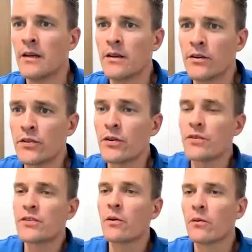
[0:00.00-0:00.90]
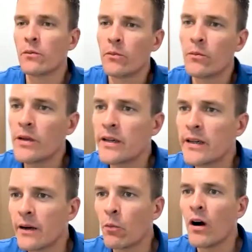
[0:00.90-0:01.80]
Sure. So
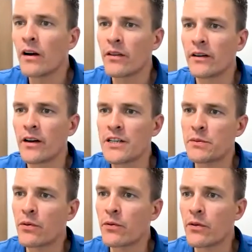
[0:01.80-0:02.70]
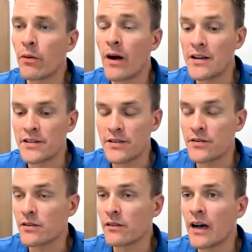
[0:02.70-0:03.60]
we walk the customer through the process.
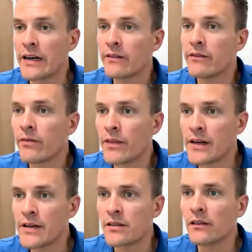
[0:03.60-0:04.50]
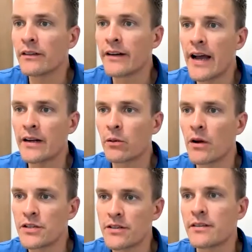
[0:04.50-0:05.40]
There's a lot of things to look at and
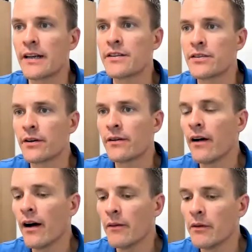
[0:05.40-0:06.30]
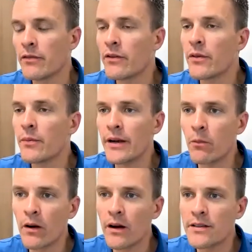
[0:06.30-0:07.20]
questions to answer. A few of the big
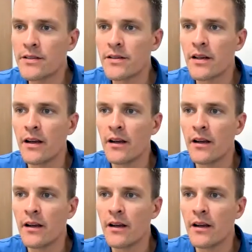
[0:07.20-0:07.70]
ones.